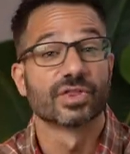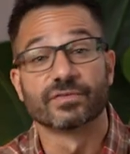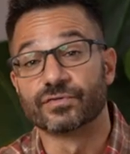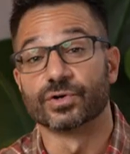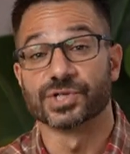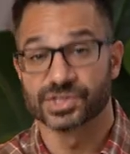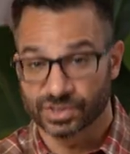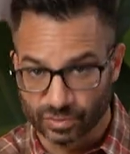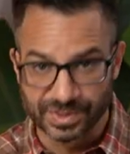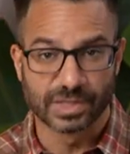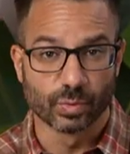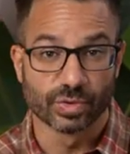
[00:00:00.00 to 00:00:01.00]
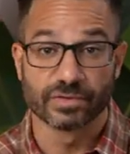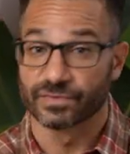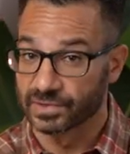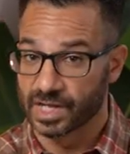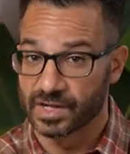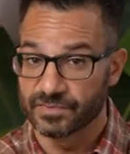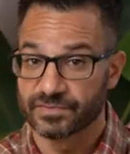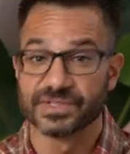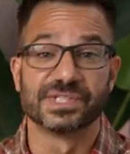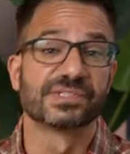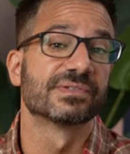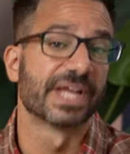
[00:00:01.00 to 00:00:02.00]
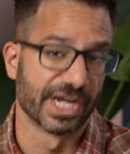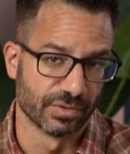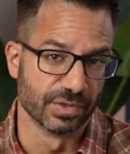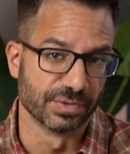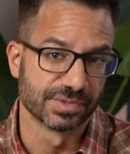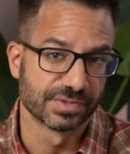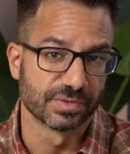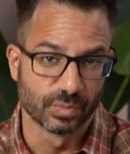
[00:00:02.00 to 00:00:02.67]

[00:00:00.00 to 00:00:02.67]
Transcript: The first Greek word for love is eros,